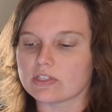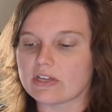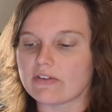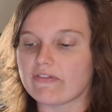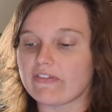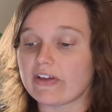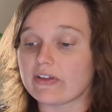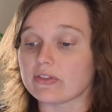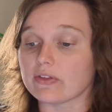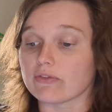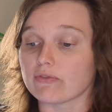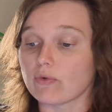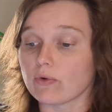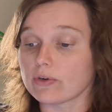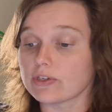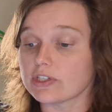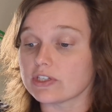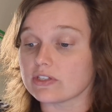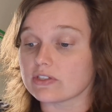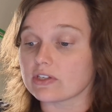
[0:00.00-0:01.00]
have found their
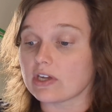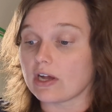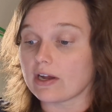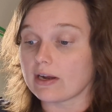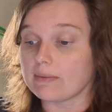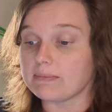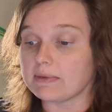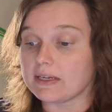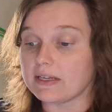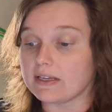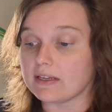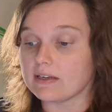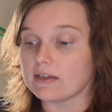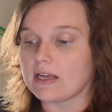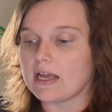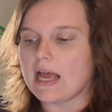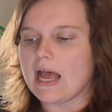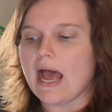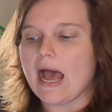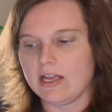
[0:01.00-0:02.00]
fortunes caught up in it.
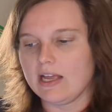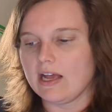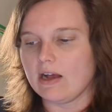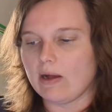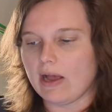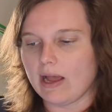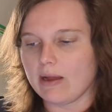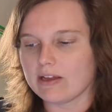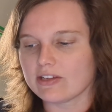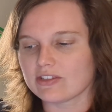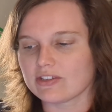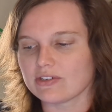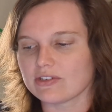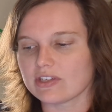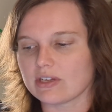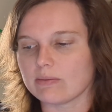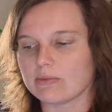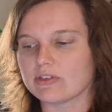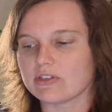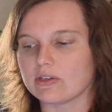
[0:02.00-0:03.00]
Esther
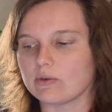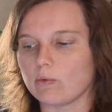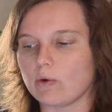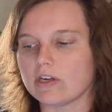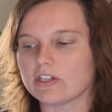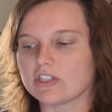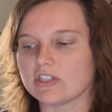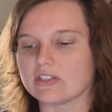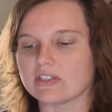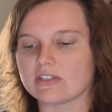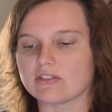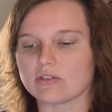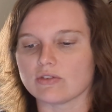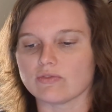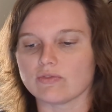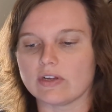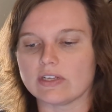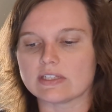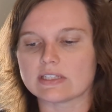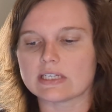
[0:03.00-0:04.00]
Summerson watches as her
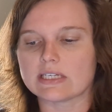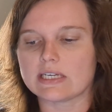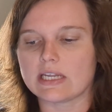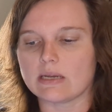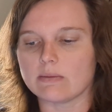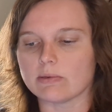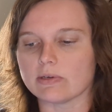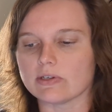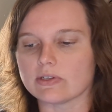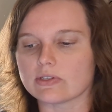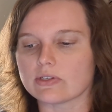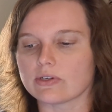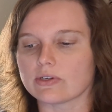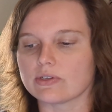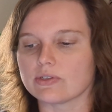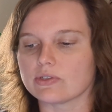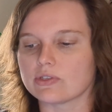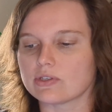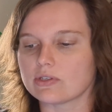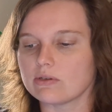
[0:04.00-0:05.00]
friends and neighbors are
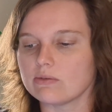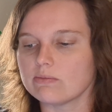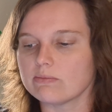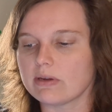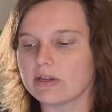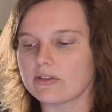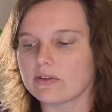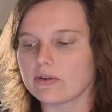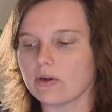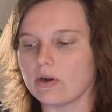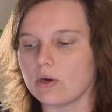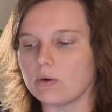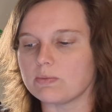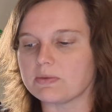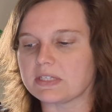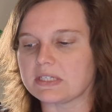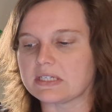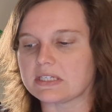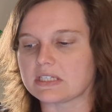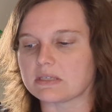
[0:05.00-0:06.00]
consumed by their hopes
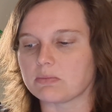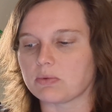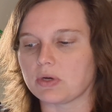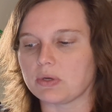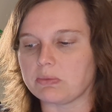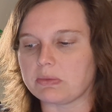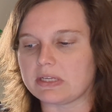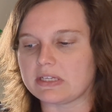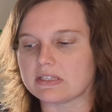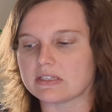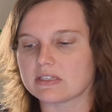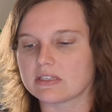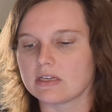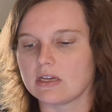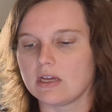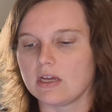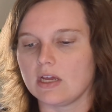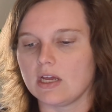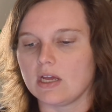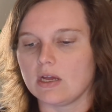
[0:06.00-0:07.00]
and disappointments
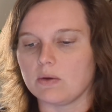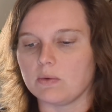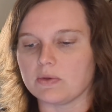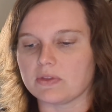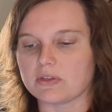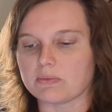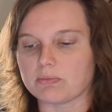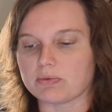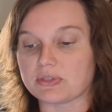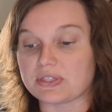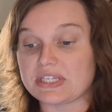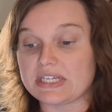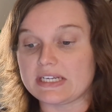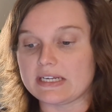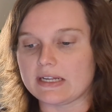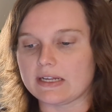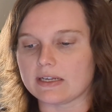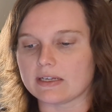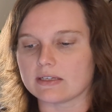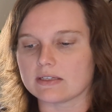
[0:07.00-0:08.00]
with the
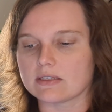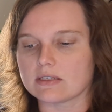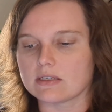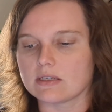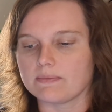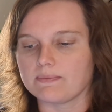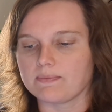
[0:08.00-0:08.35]
proceedings.